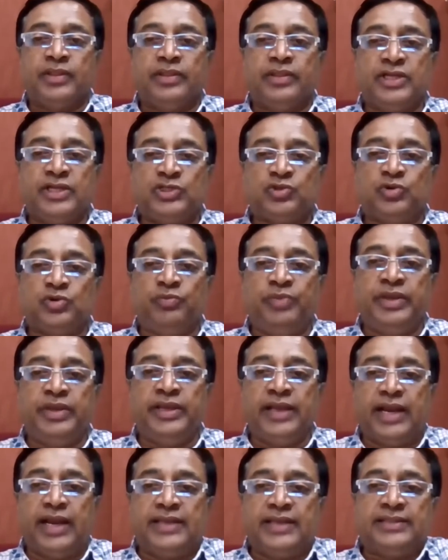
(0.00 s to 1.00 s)
they should
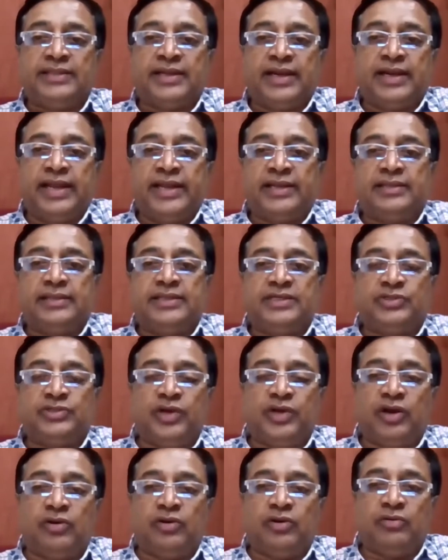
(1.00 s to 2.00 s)
be either like, they
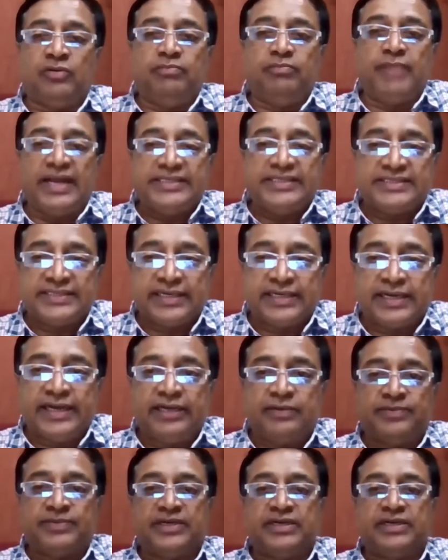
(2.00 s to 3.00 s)
should have Manson
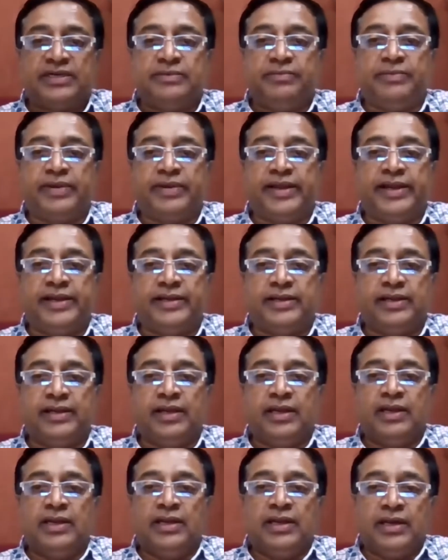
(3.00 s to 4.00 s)
kind of certificate,
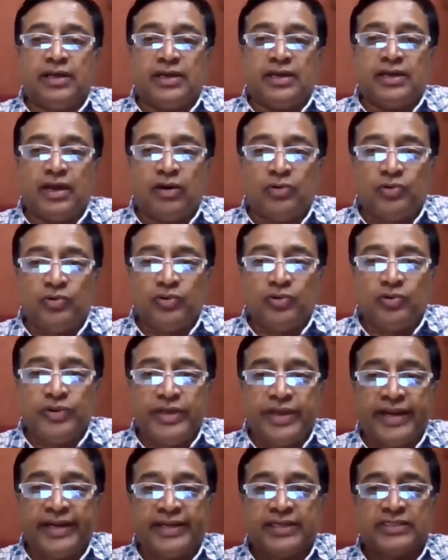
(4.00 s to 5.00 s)
how to
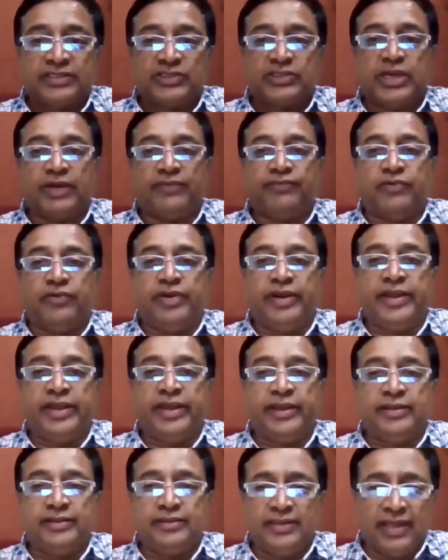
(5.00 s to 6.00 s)
erect a
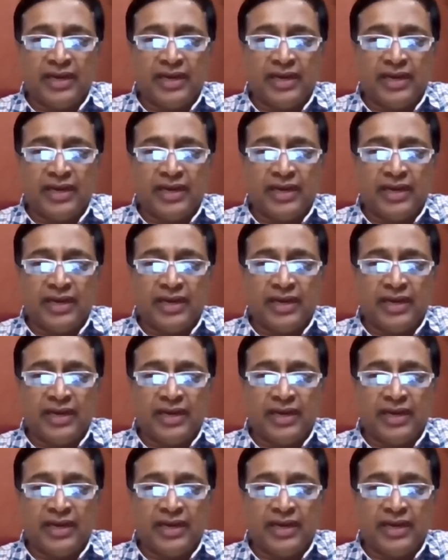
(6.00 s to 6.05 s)
scaffolding.